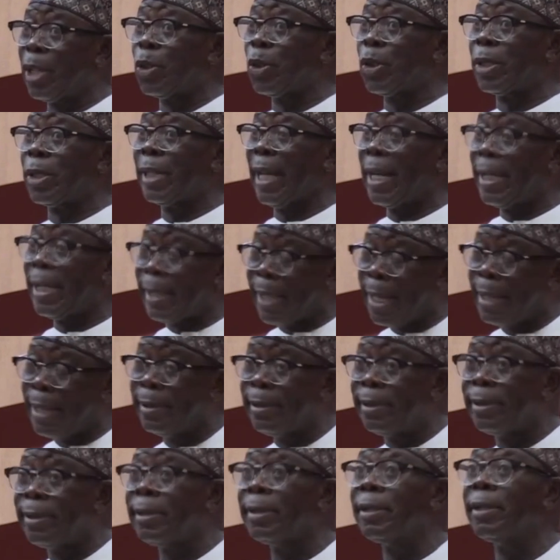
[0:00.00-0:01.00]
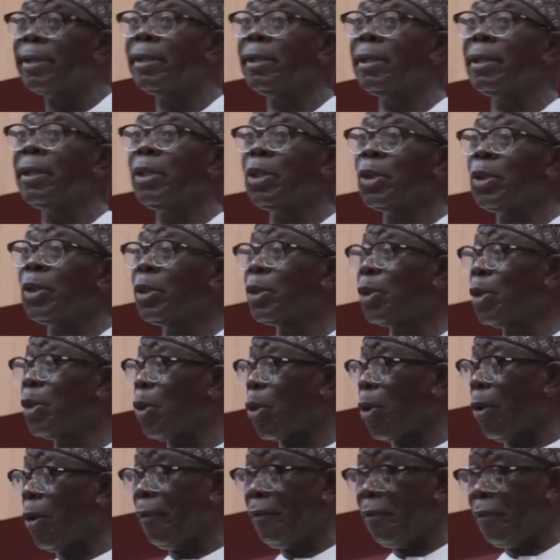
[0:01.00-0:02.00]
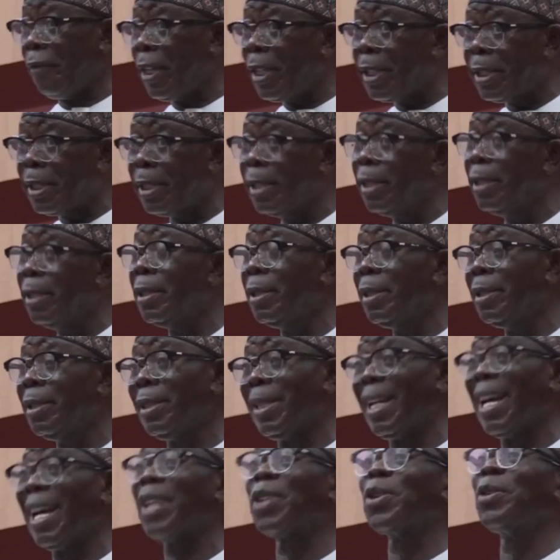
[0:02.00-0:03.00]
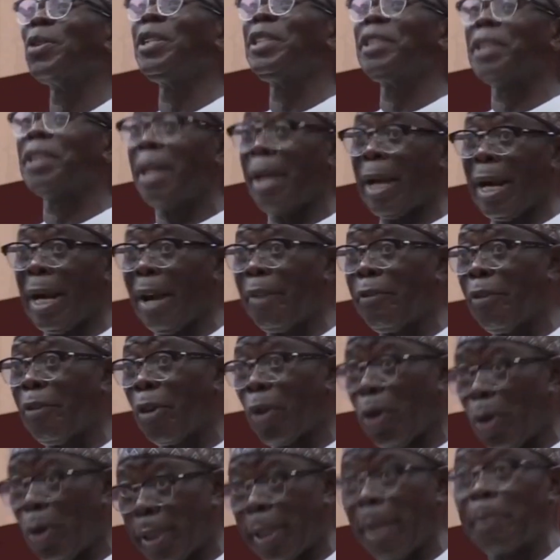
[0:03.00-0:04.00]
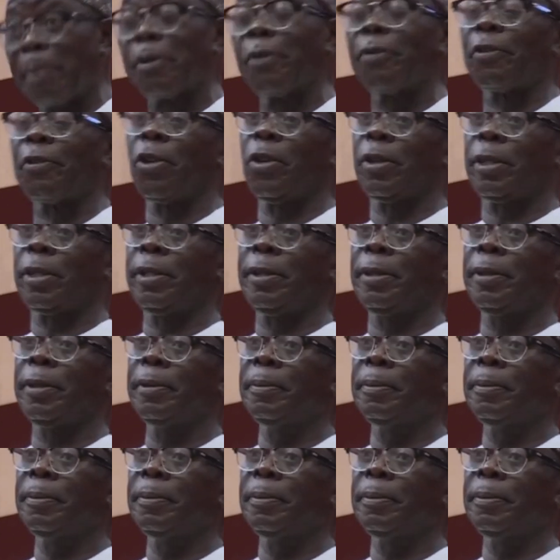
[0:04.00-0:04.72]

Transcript: to convict the Attorney General for contempt of court.